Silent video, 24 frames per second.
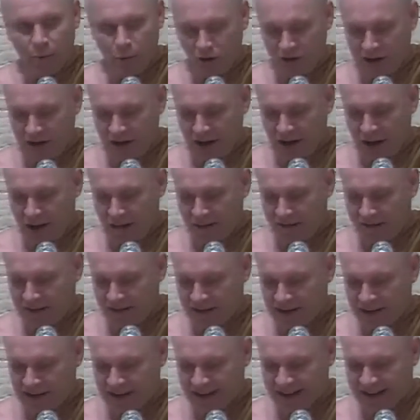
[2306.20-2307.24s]
than half
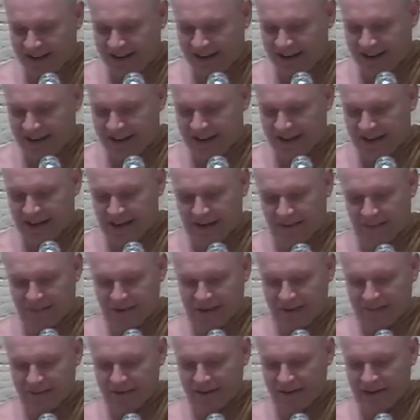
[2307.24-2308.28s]
the
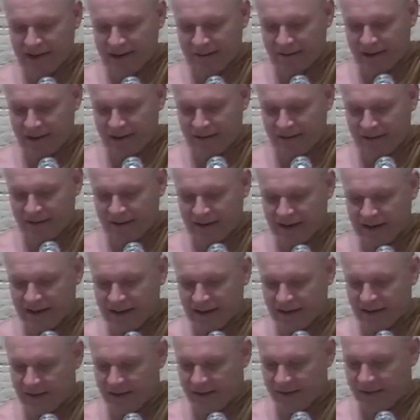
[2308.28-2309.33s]
people here might feel a
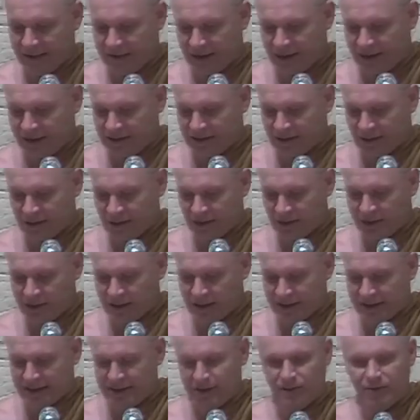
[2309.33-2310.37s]
bit
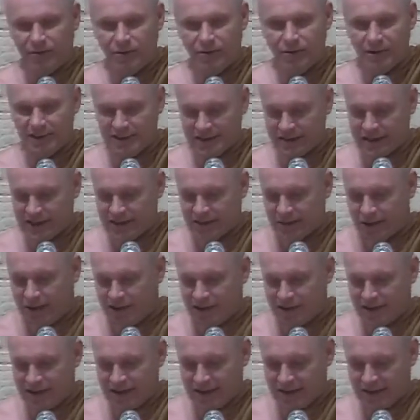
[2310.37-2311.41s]
excluded. This, of course, is
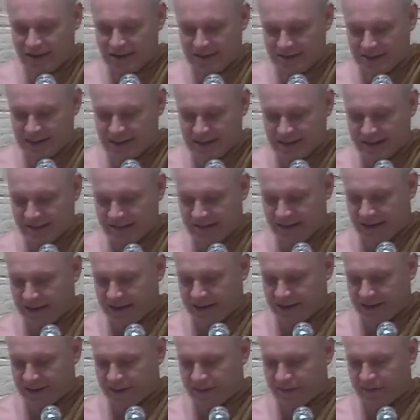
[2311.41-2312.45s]
not gender specific.
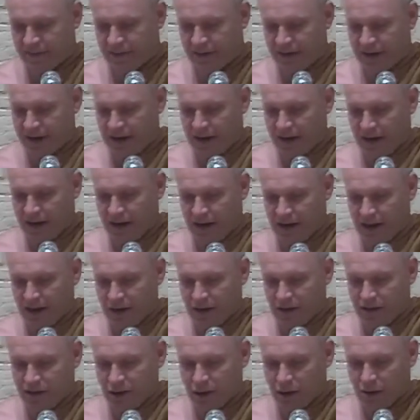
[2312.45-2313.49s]

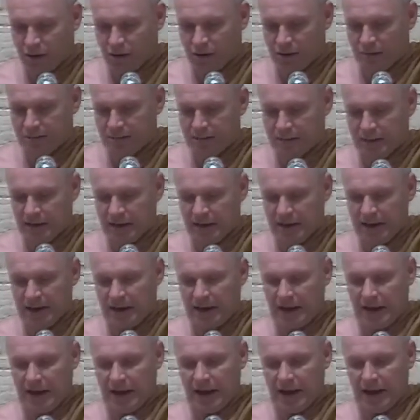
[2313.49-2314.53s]
So,
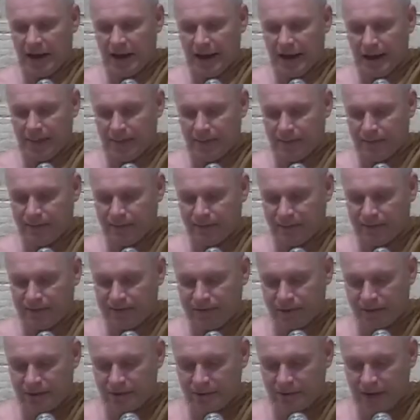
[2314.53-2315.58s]
the
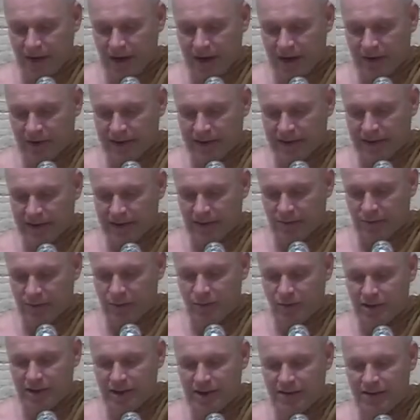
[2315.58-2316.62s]
first part here,
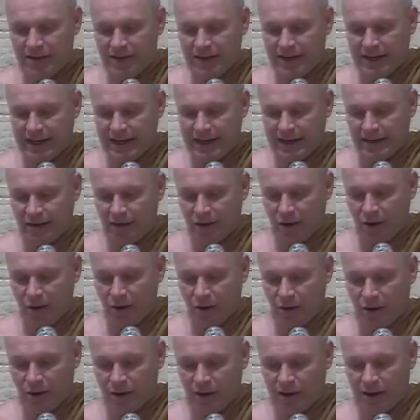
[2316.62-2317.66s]
breathing in
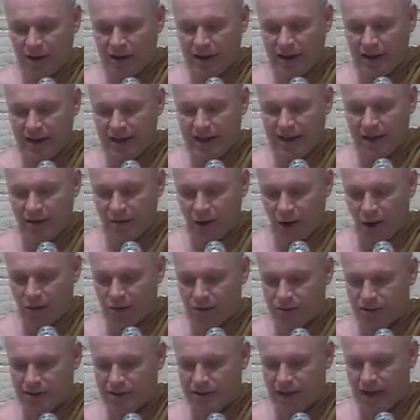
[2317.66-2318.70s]
long, he
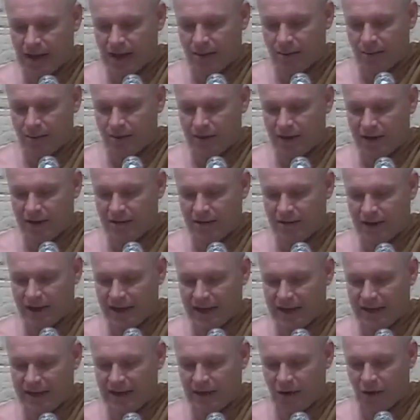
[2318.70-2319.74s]
knows, I breathe
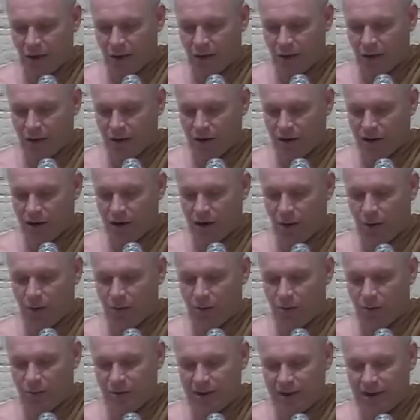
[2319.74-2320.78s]
in long.
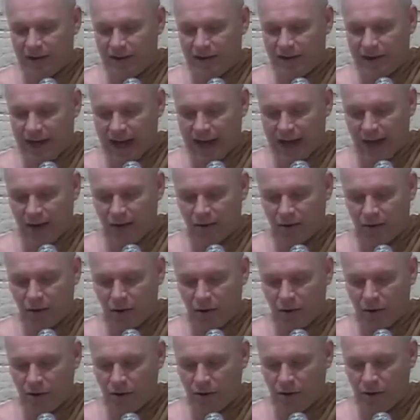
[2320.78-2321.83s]
Or breathing out
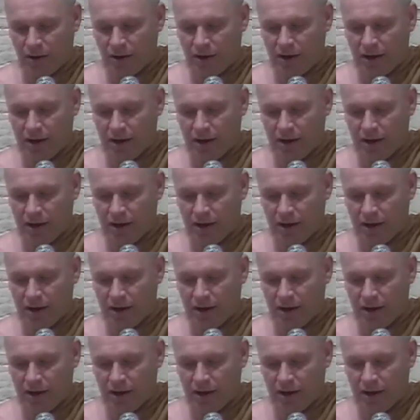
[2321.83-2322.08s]
long,